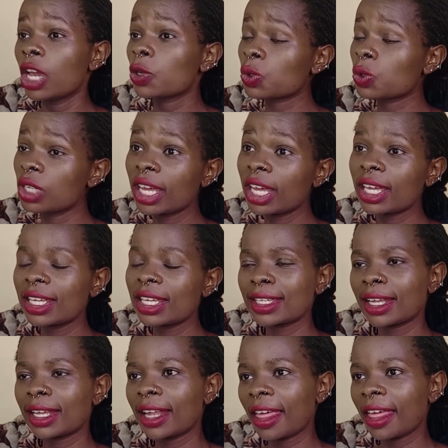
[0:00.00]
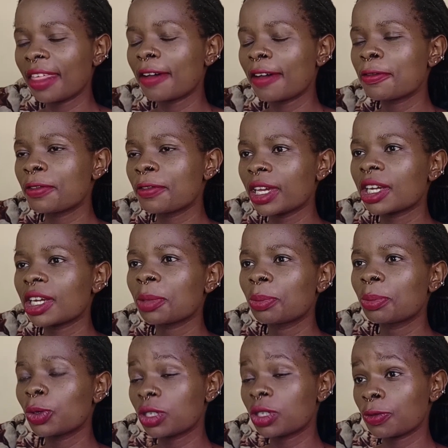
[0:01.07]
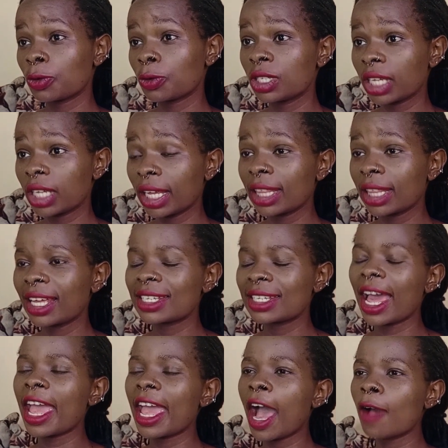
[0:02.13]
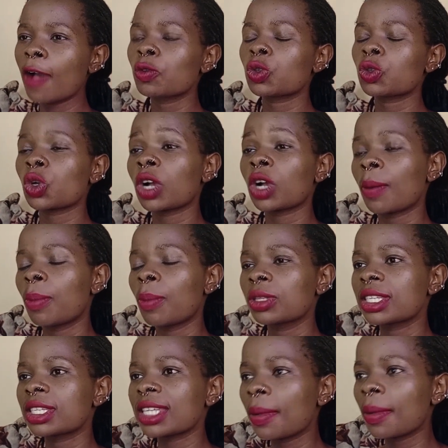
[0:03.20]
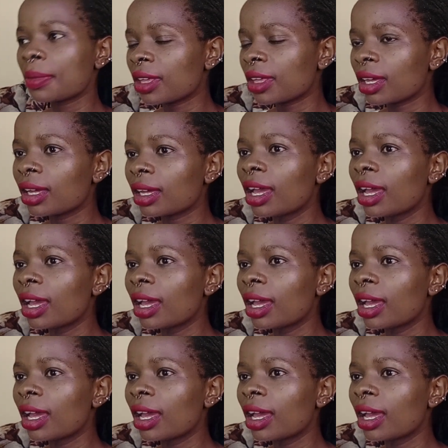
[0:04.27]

Today is another very beautiful day that I have to talk about something.